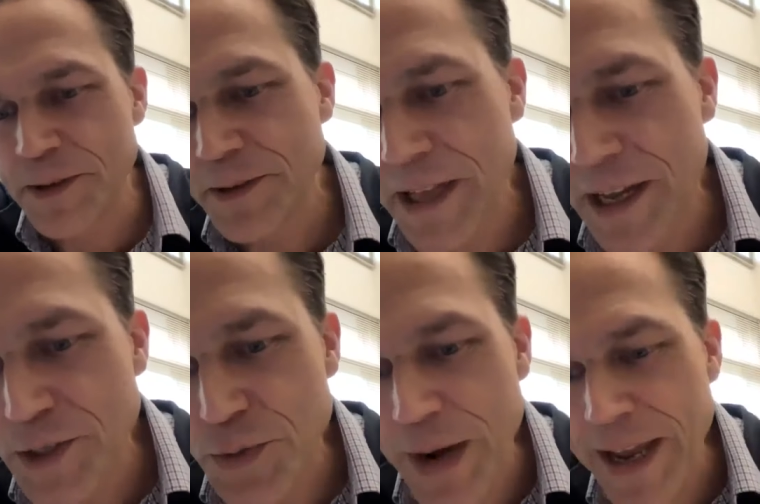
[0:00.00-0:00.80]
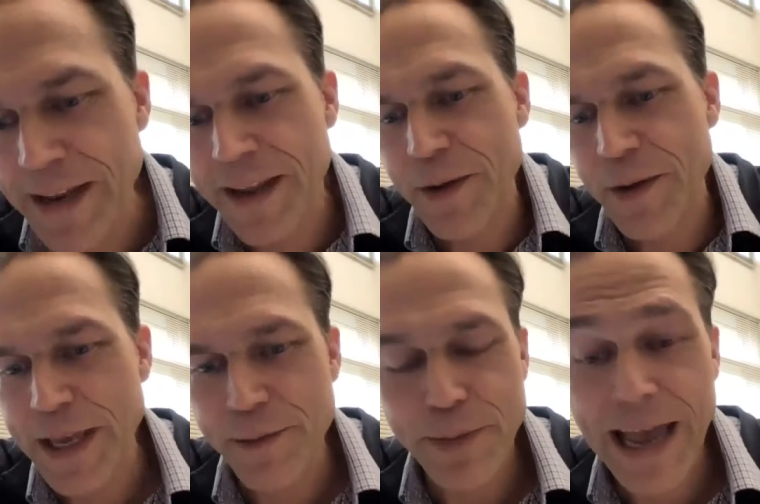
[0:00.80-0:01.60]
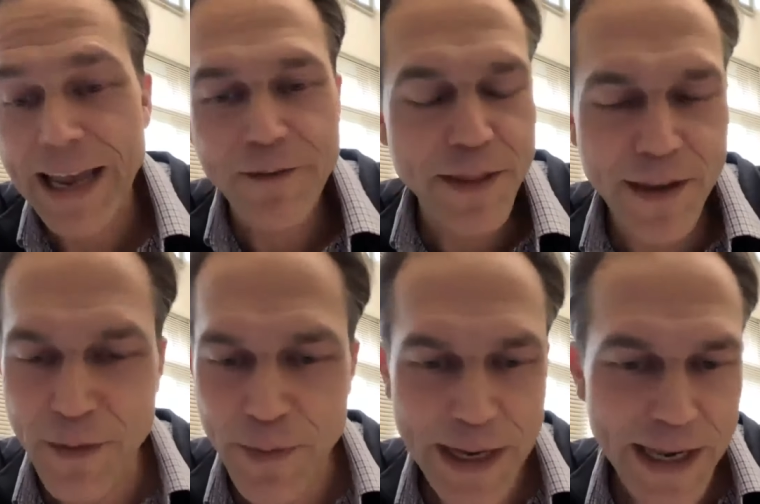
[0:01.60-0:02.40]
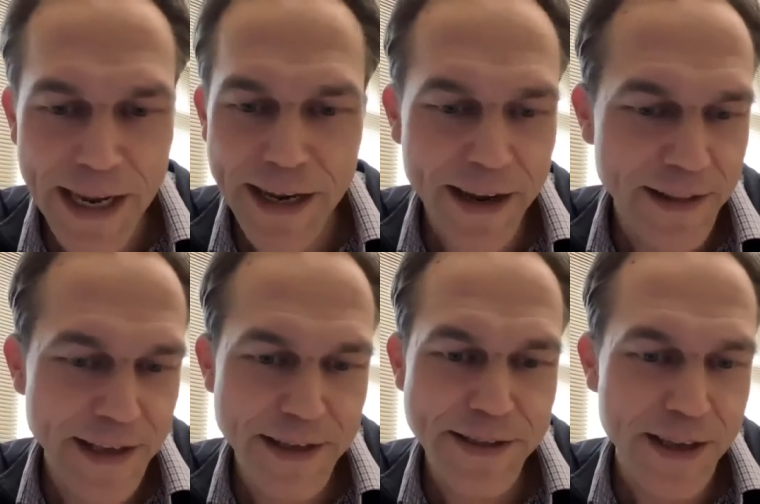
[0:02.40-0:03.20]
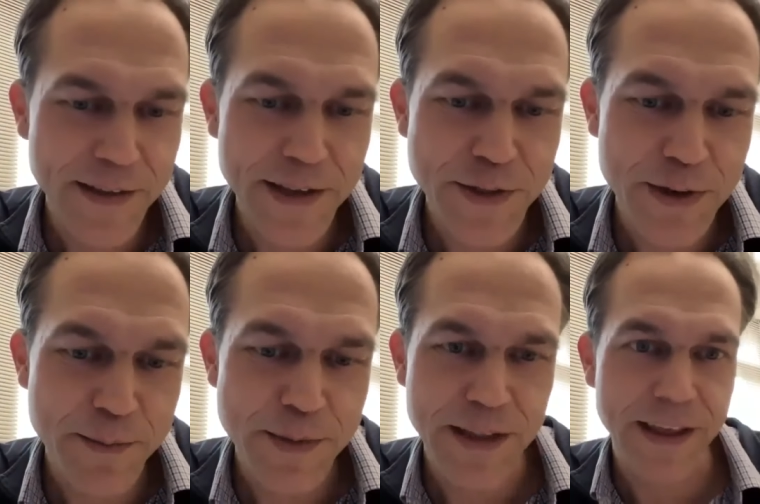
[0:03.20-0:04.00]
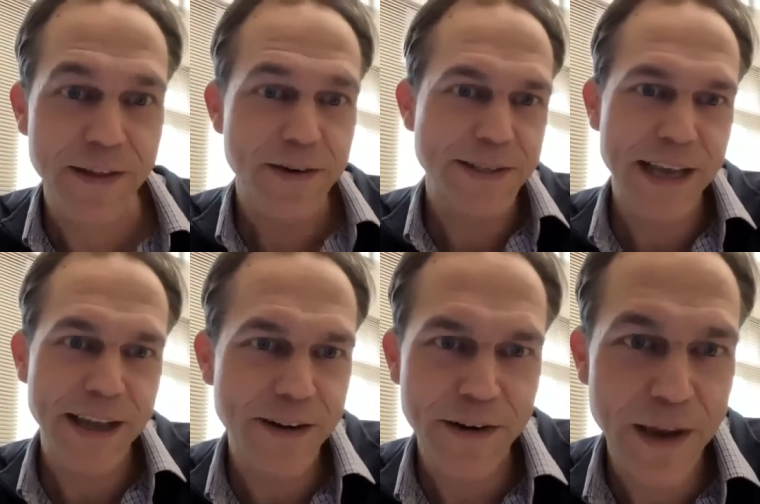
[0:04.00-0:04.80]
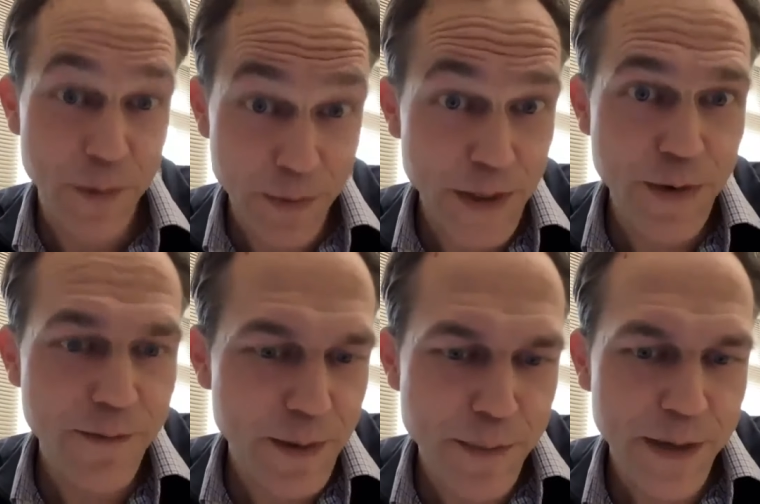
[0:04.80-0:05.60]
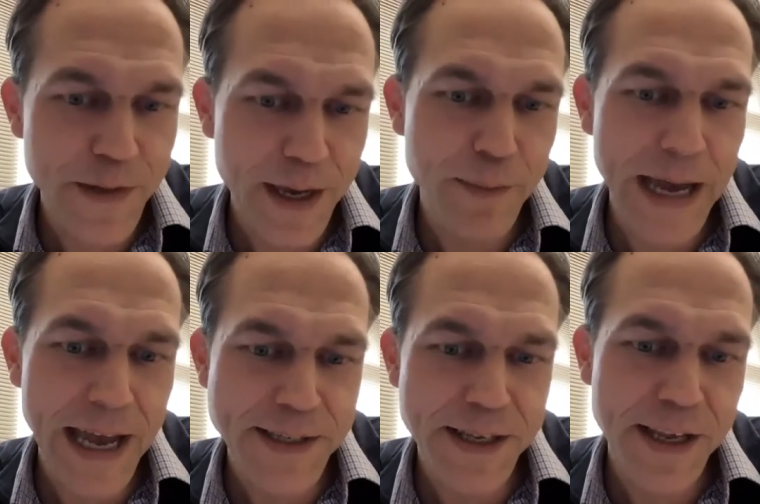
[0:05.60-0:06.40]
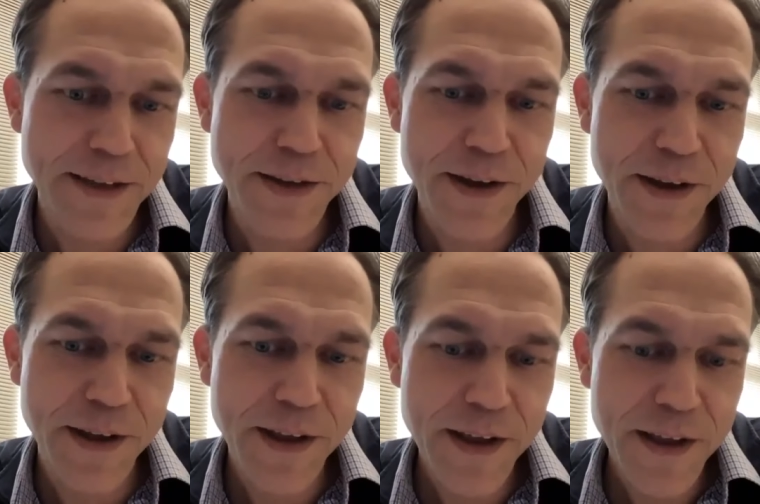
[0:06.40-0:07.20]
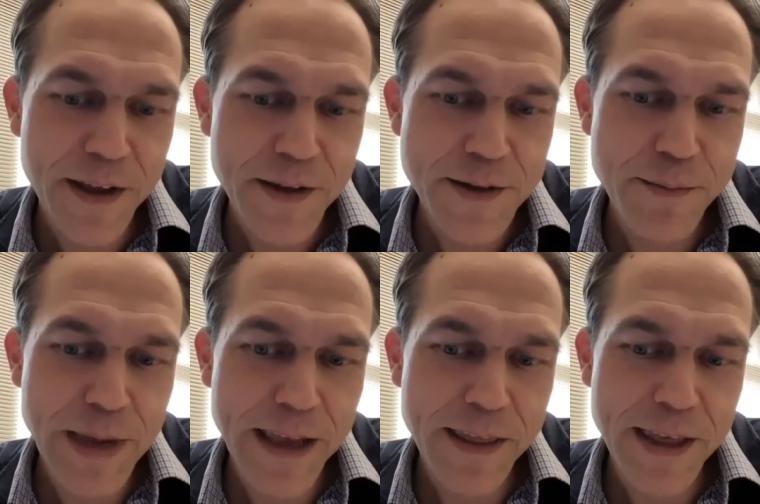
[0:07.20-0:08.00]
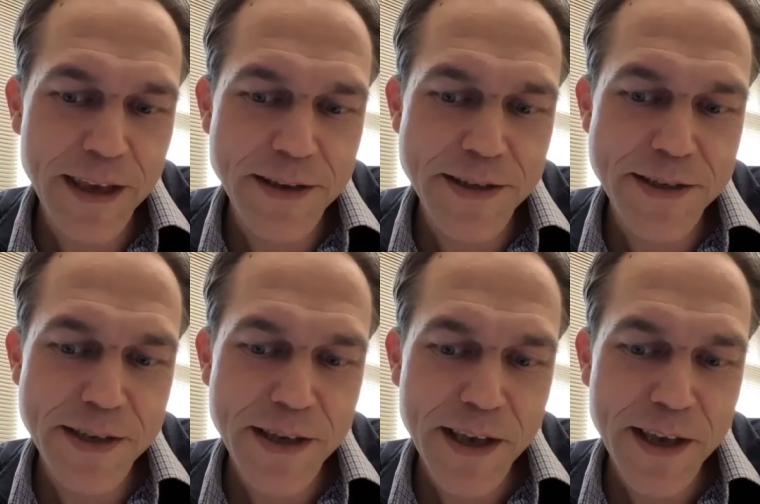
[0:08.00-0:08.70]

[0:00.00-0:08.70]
launch weight and then we can pack everything that we need on these on these trips and the other is that okay we, we do have to build the capacity to to make things